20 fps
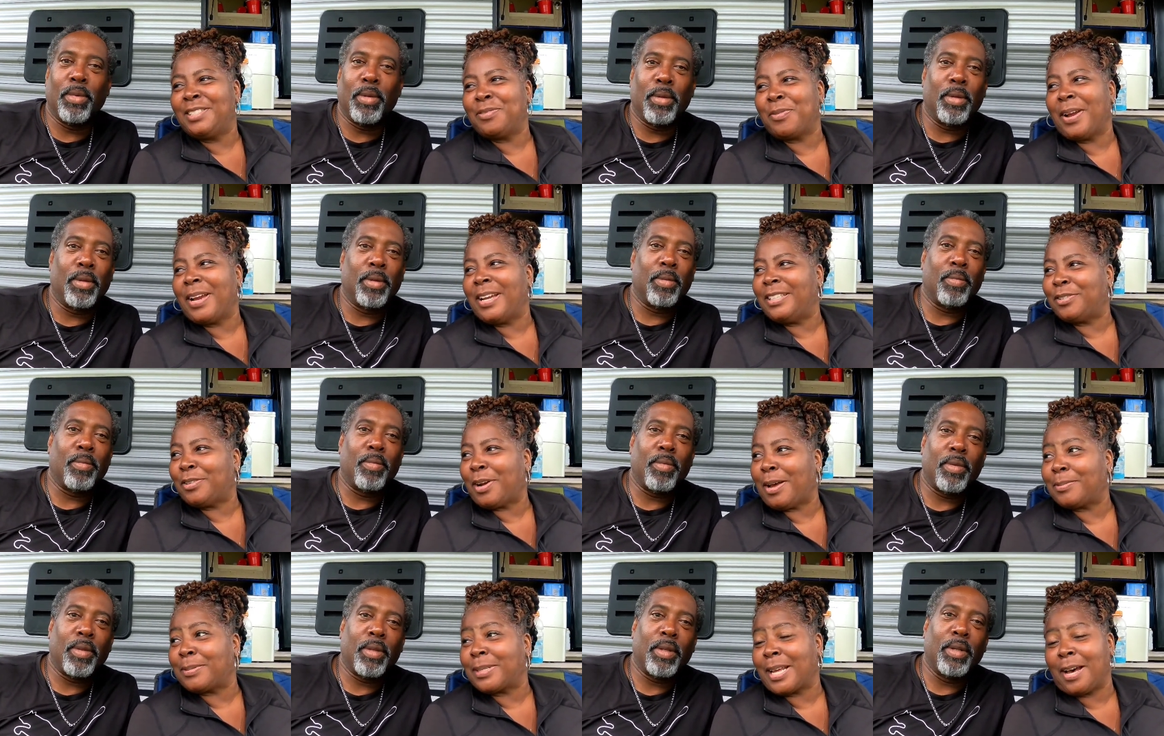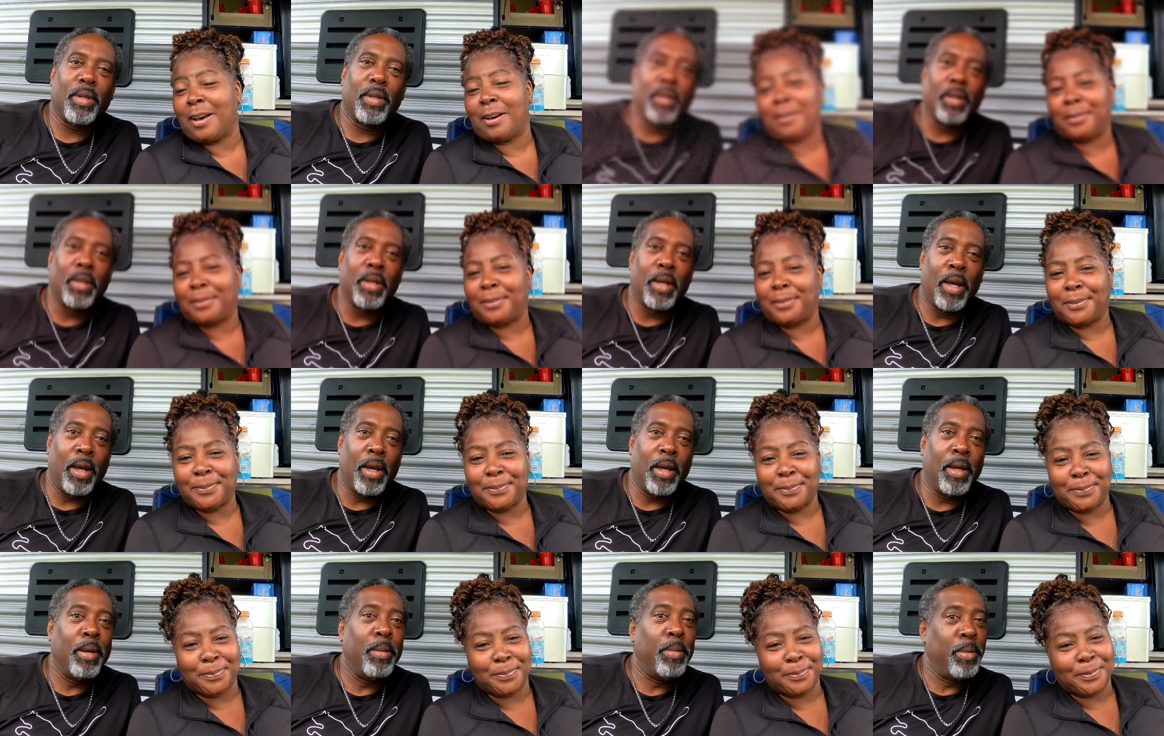Speaker 1: These raindrops cold. Yeah,
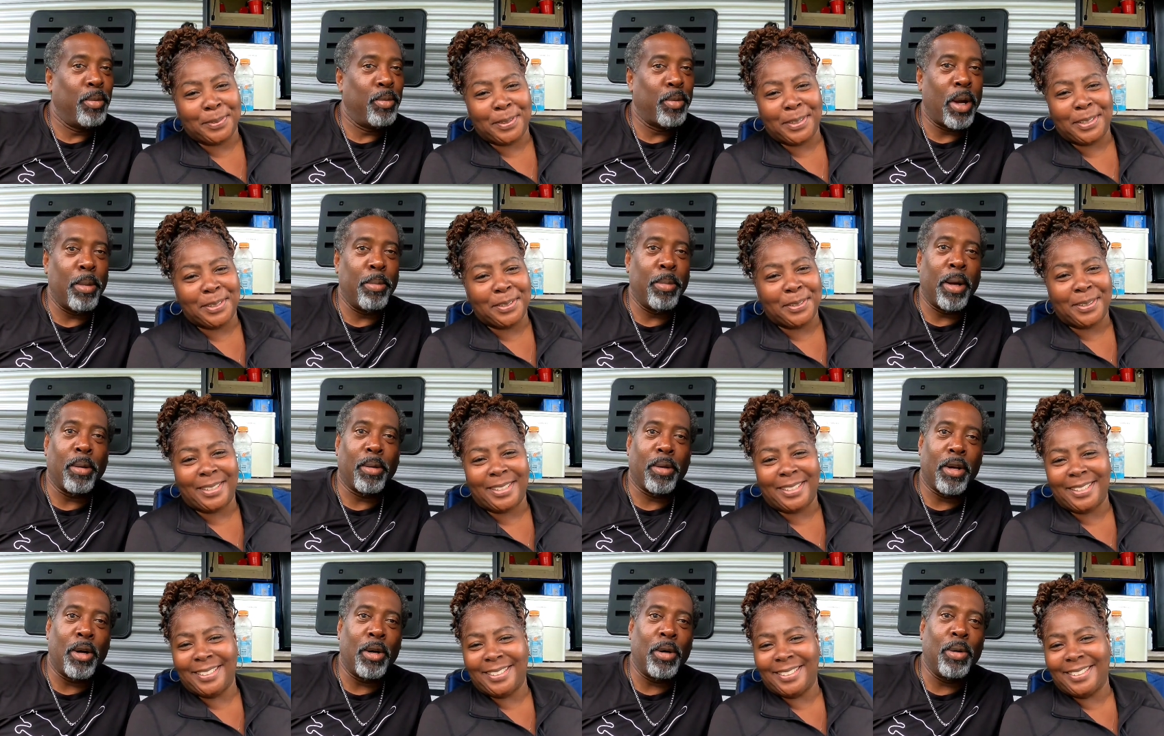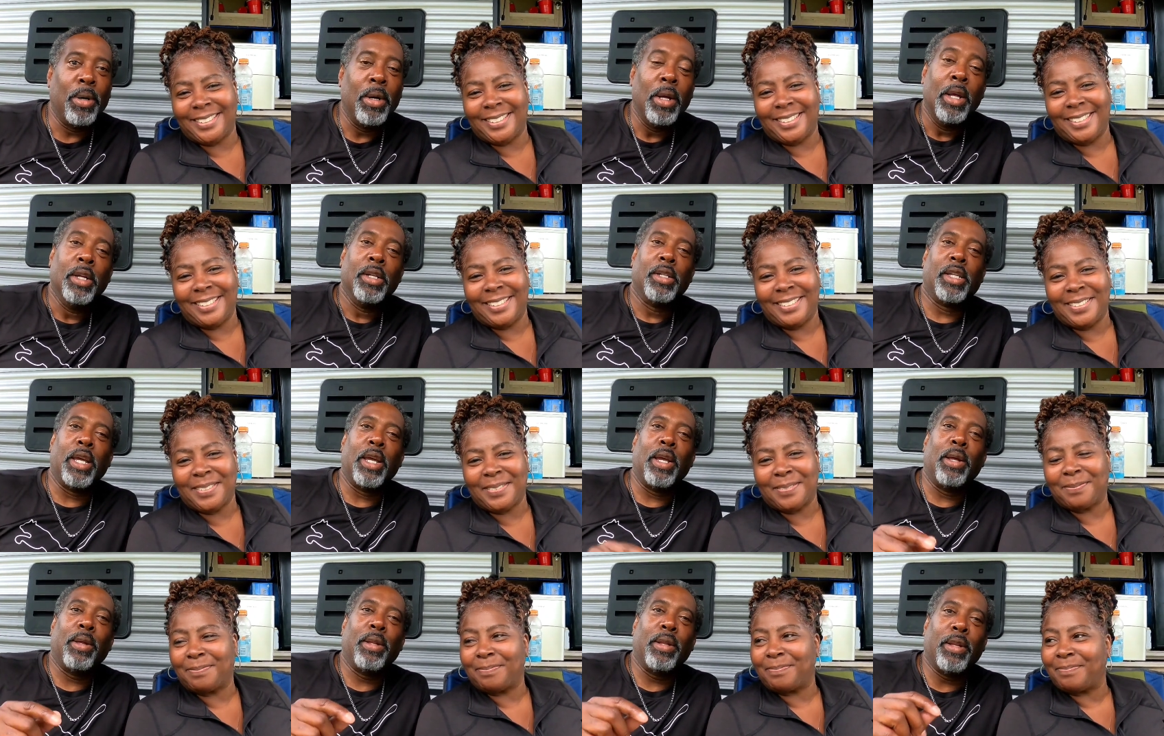
Speaker 2: these raindrops cold.
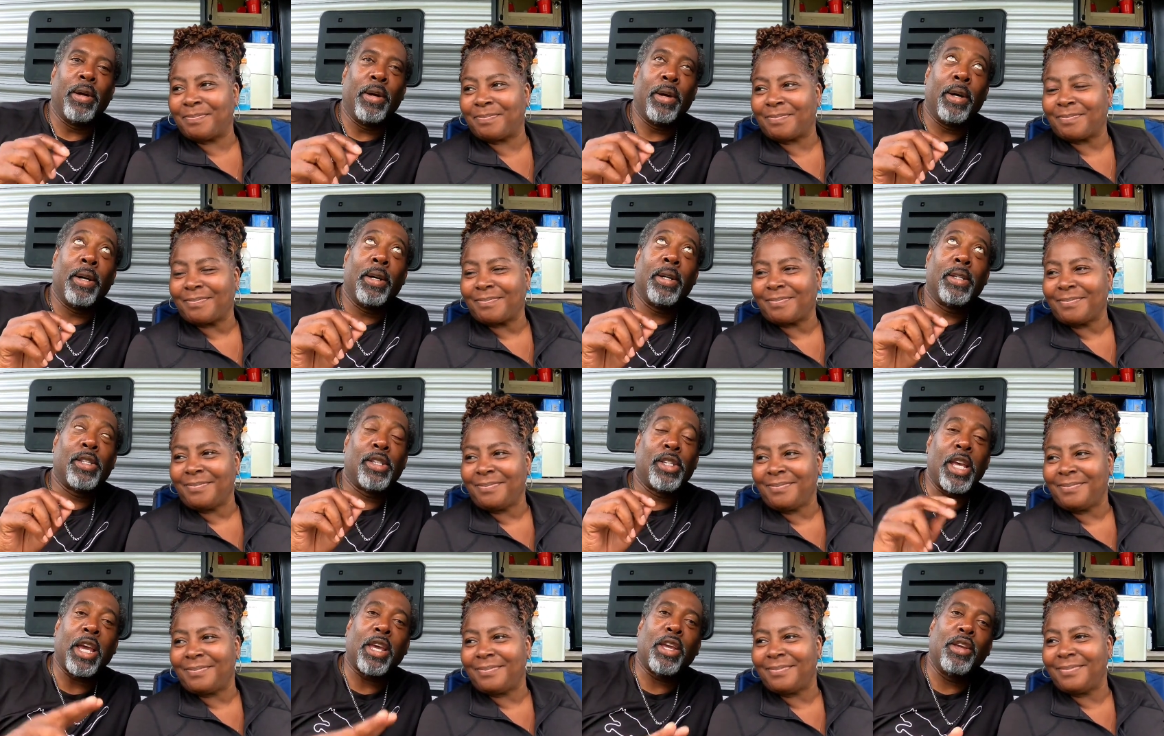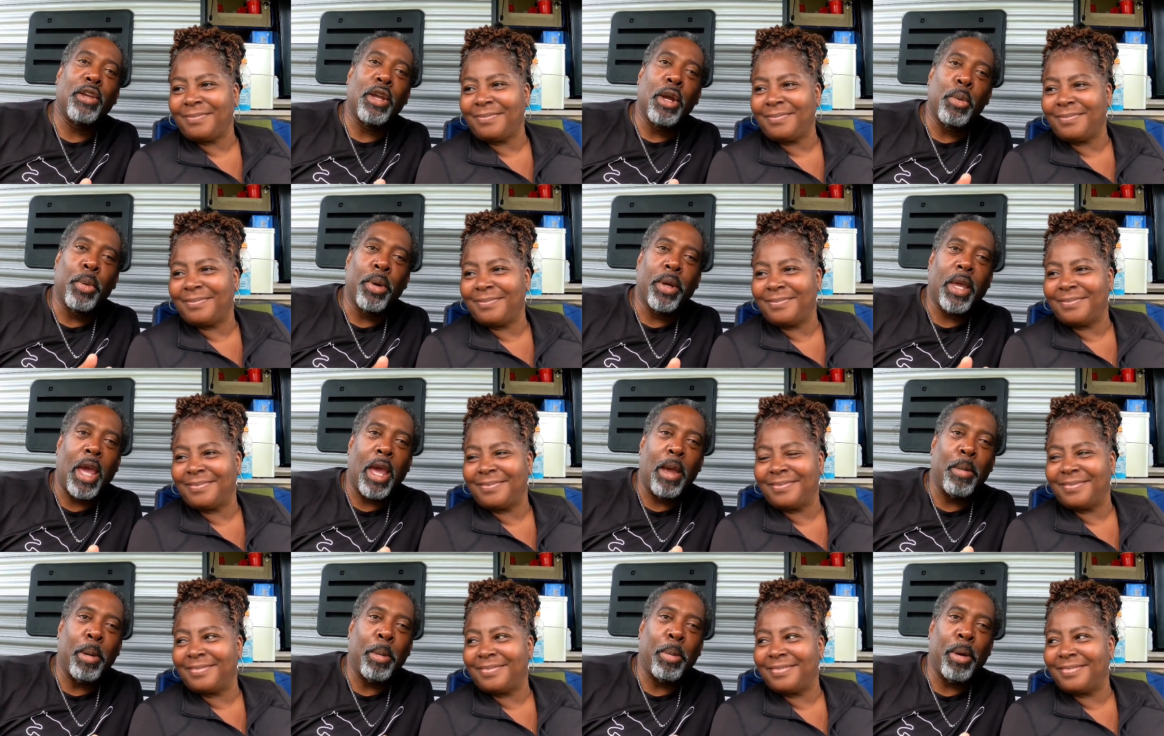See, the second year we
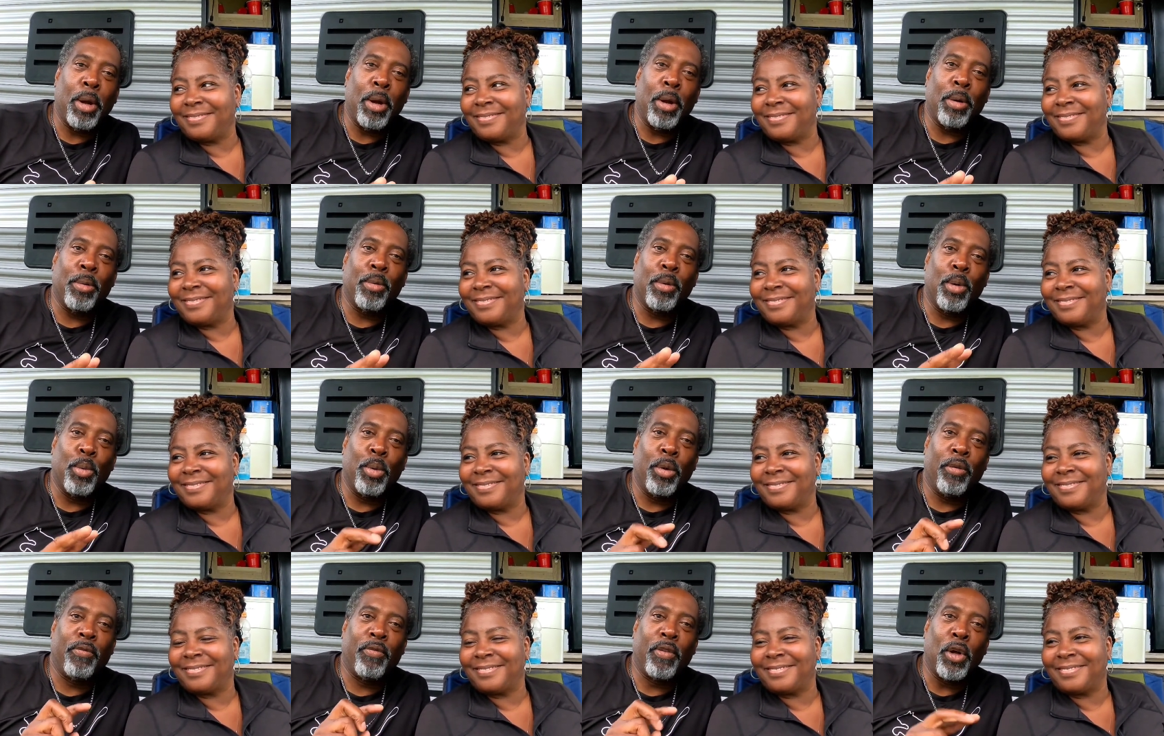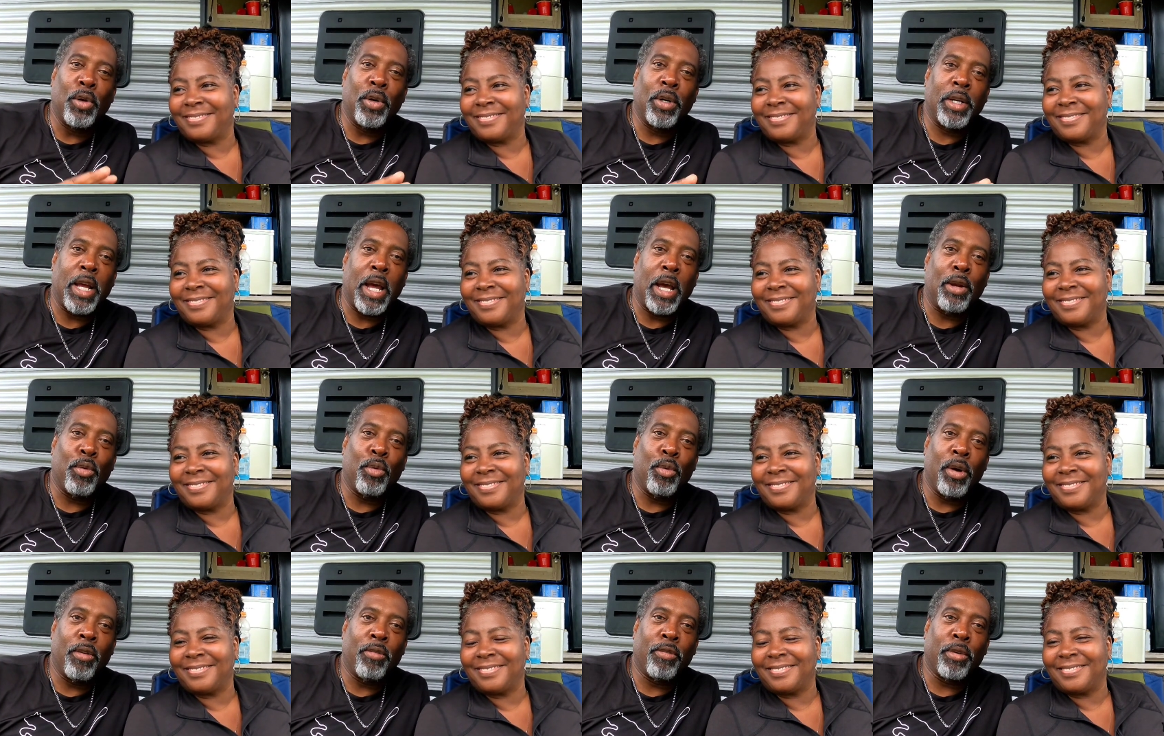came up here, we floated down
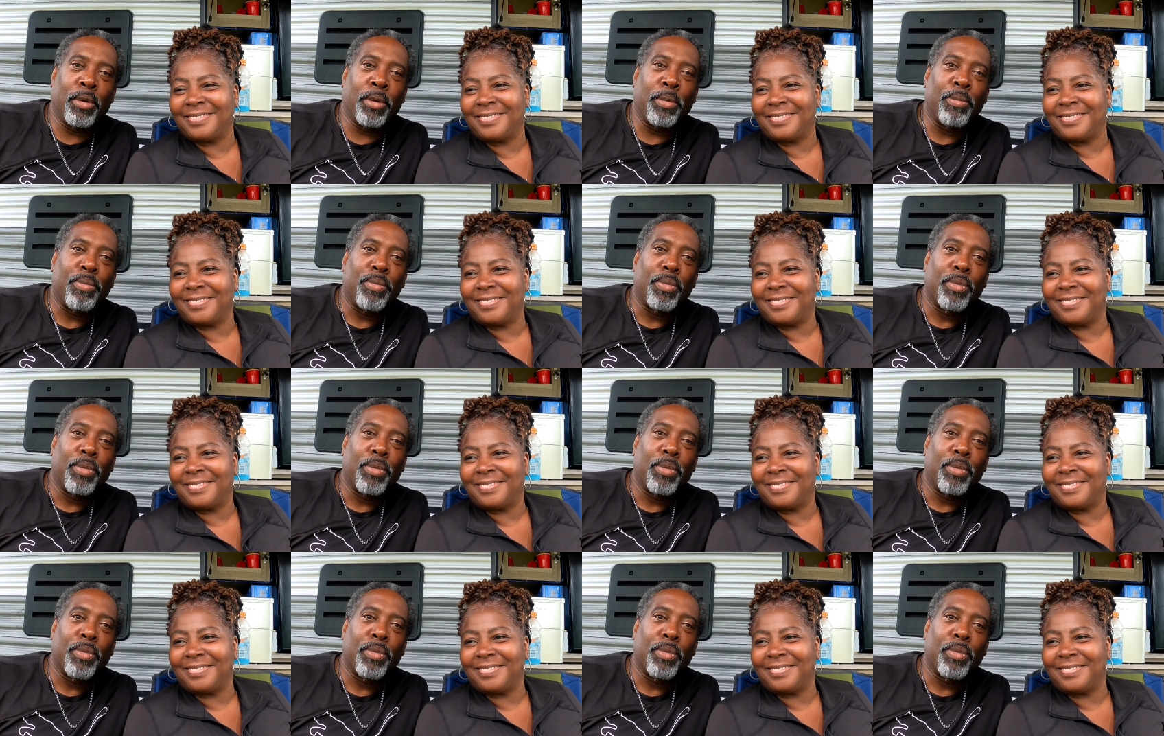the river,